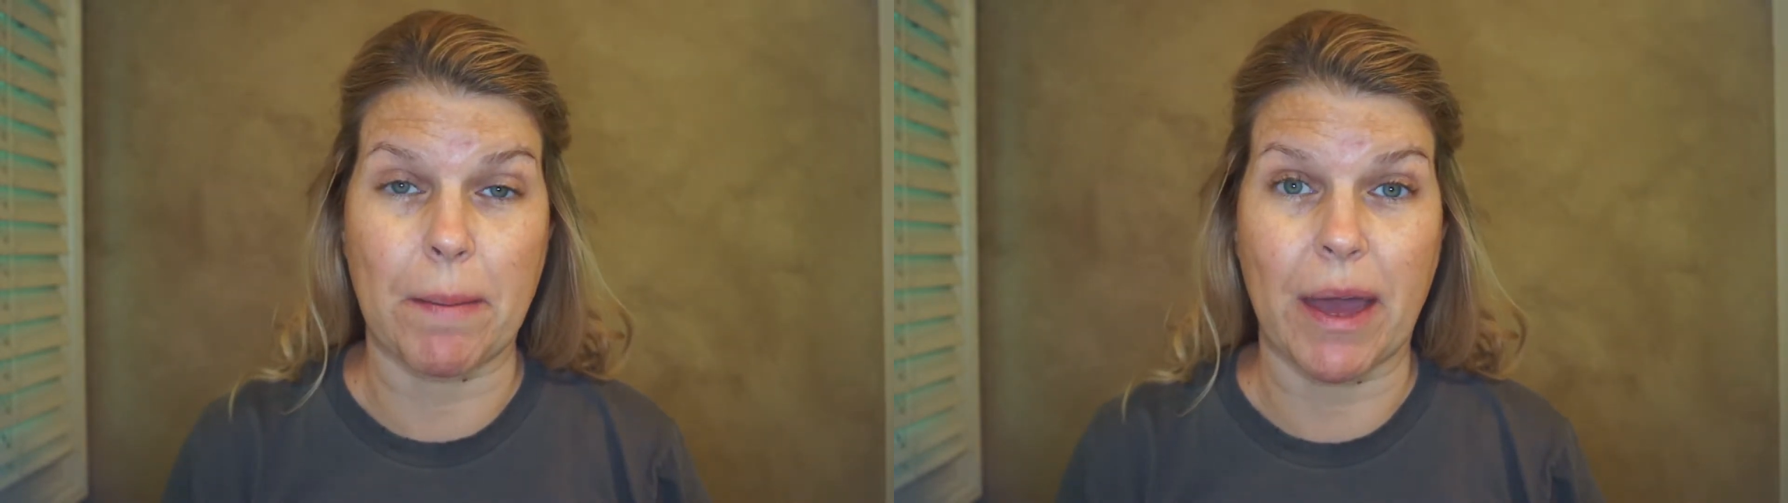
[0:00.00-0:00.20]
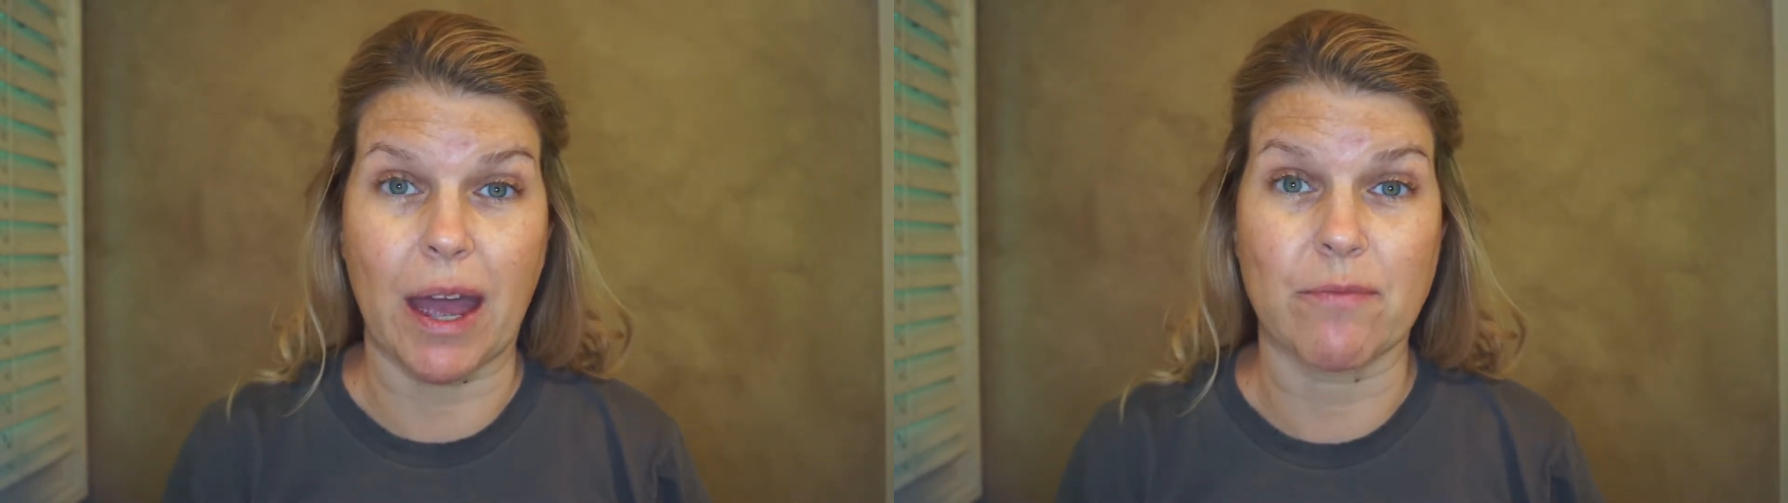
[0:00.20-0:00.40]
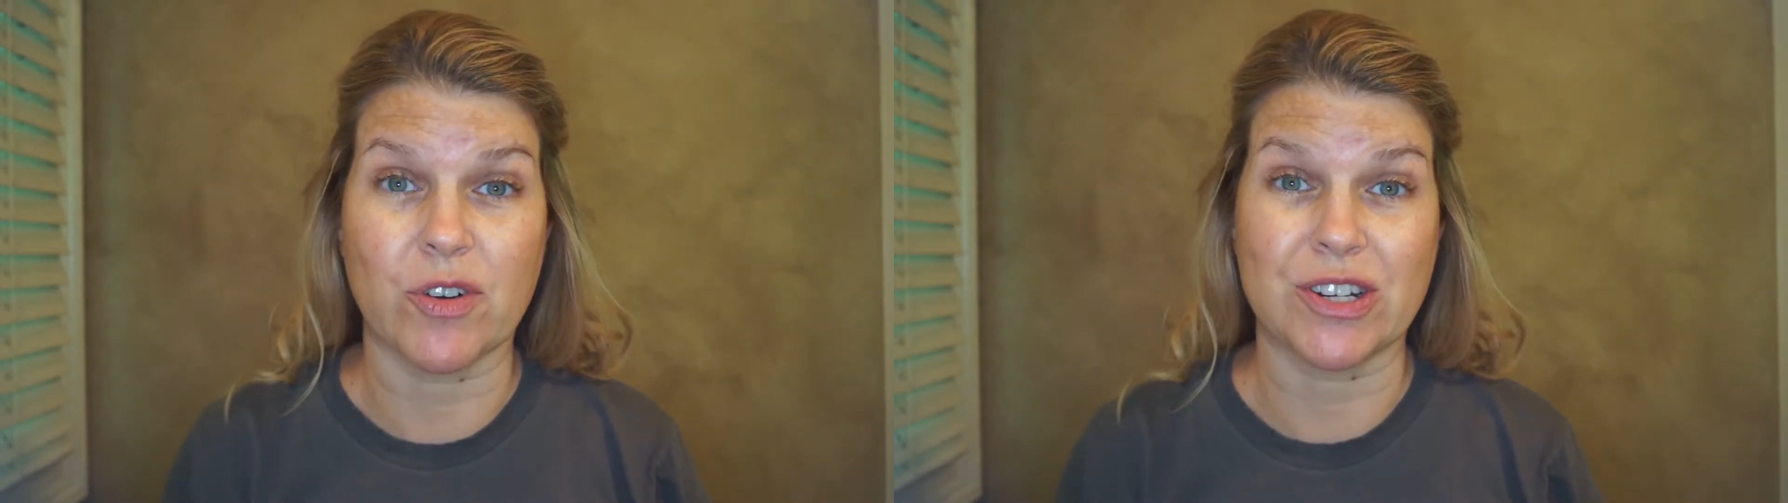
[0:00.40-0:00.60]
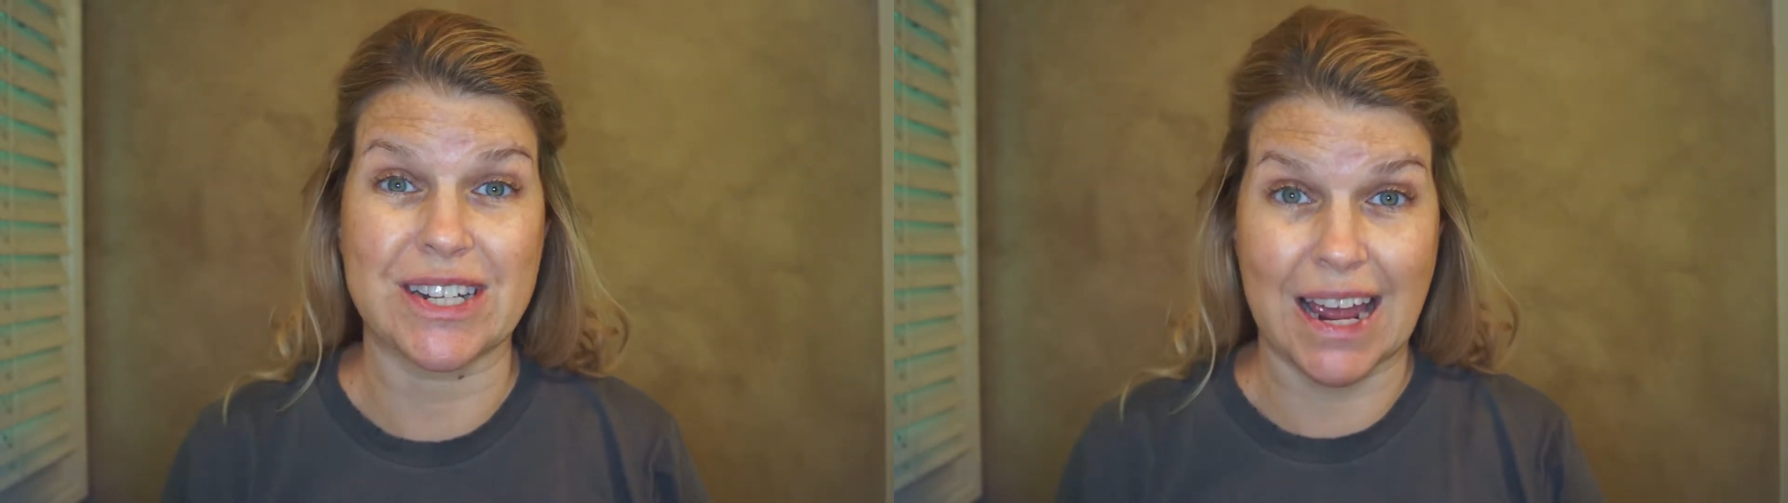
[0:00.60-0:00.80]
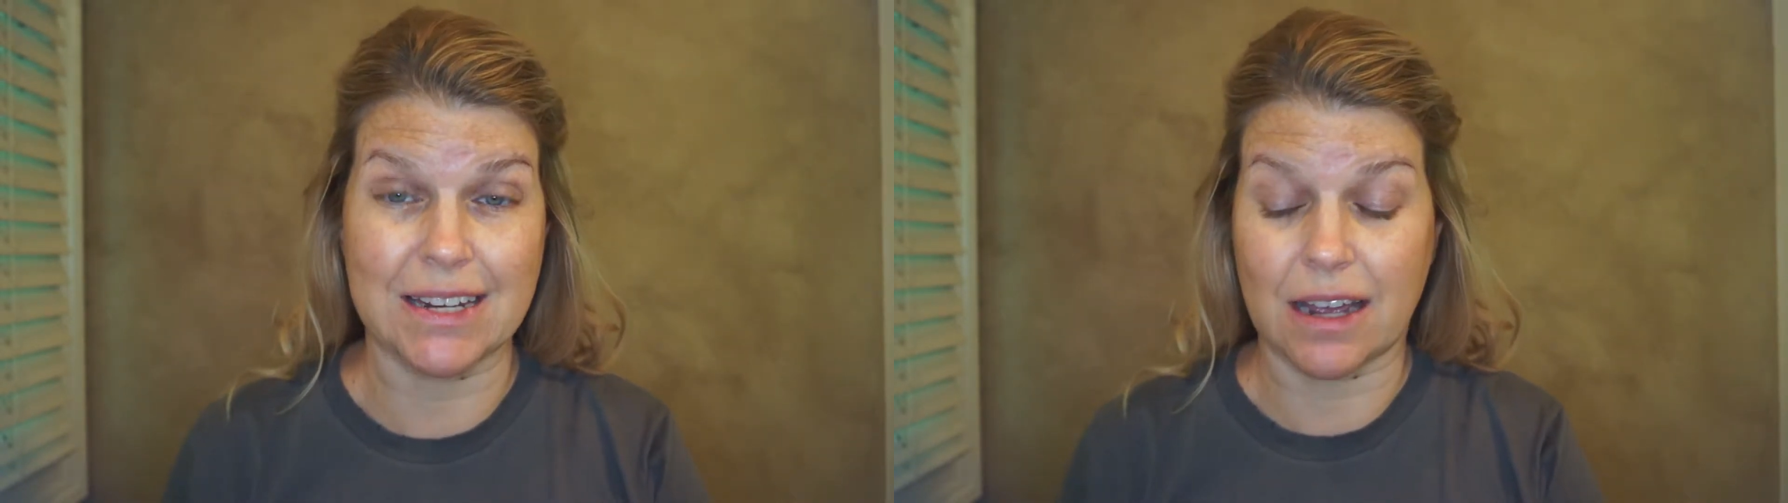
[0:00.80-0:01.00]
makeup for
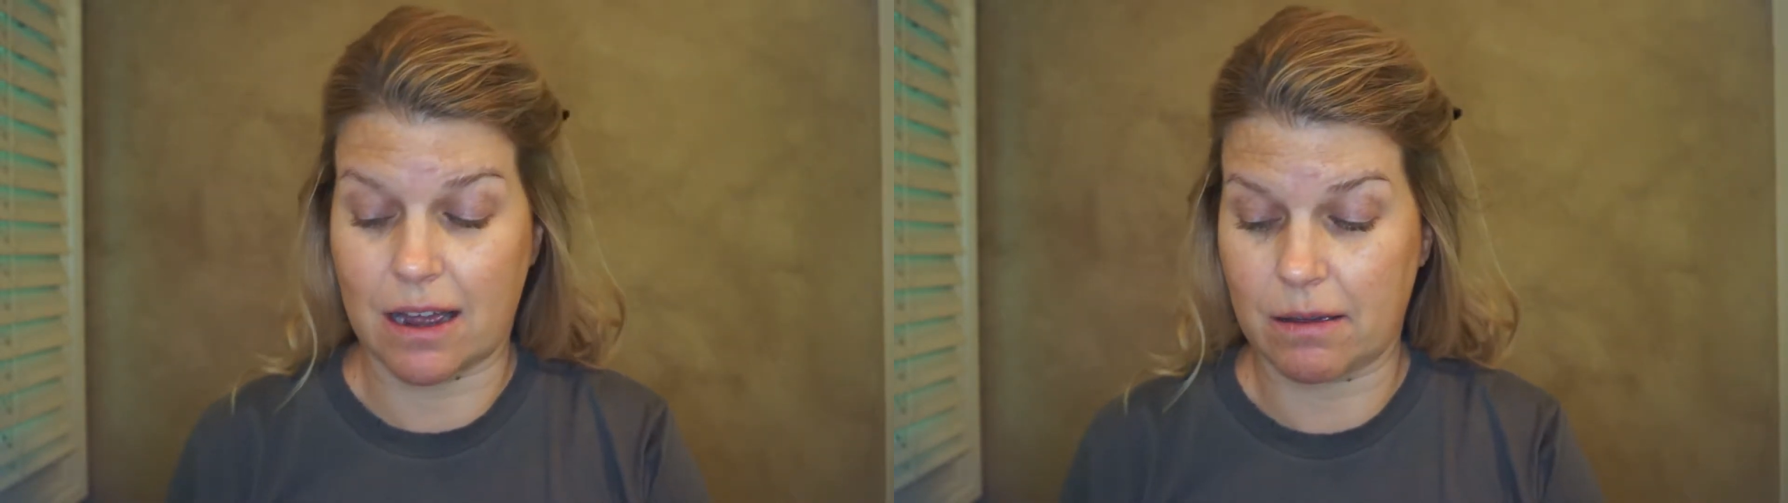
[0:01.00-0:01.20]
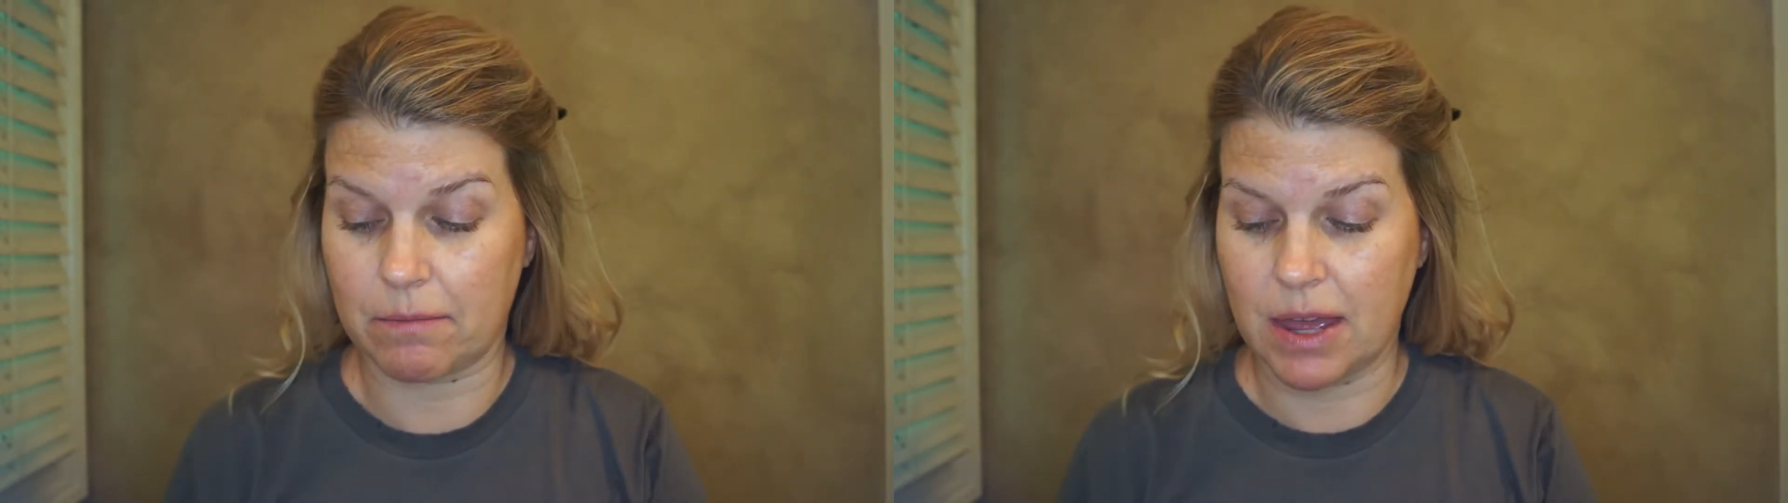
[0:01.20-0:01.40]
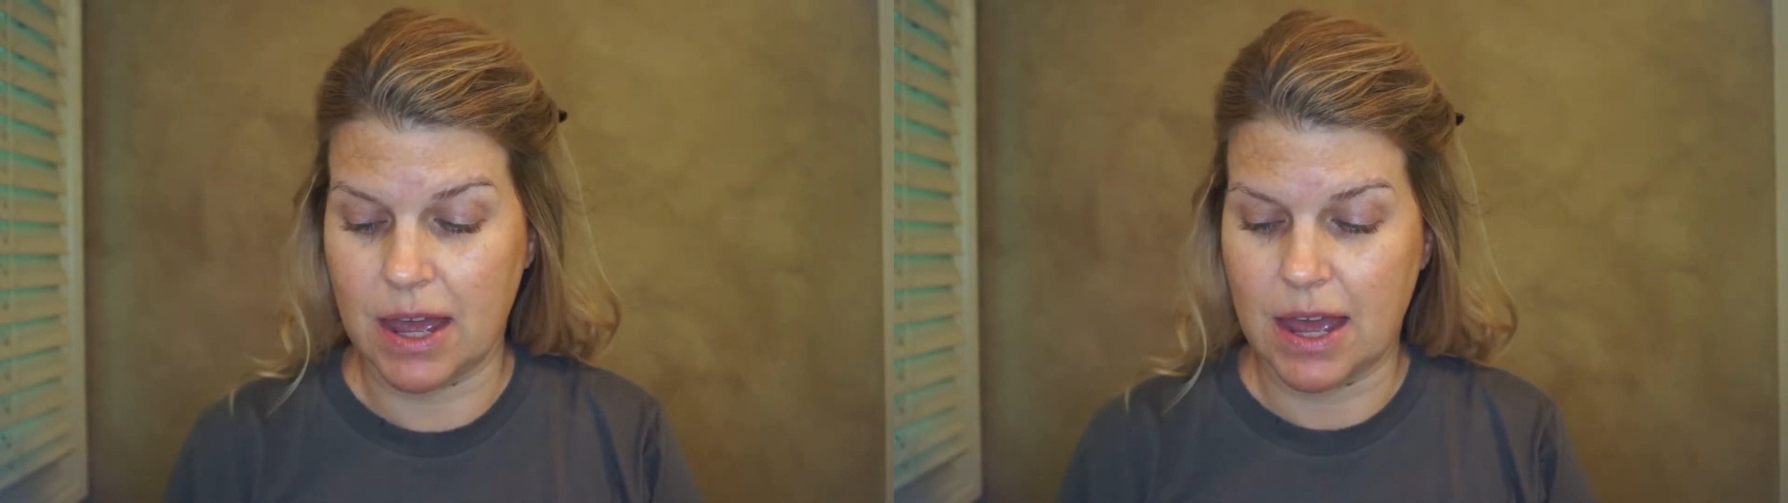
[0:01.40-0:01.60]
daytime,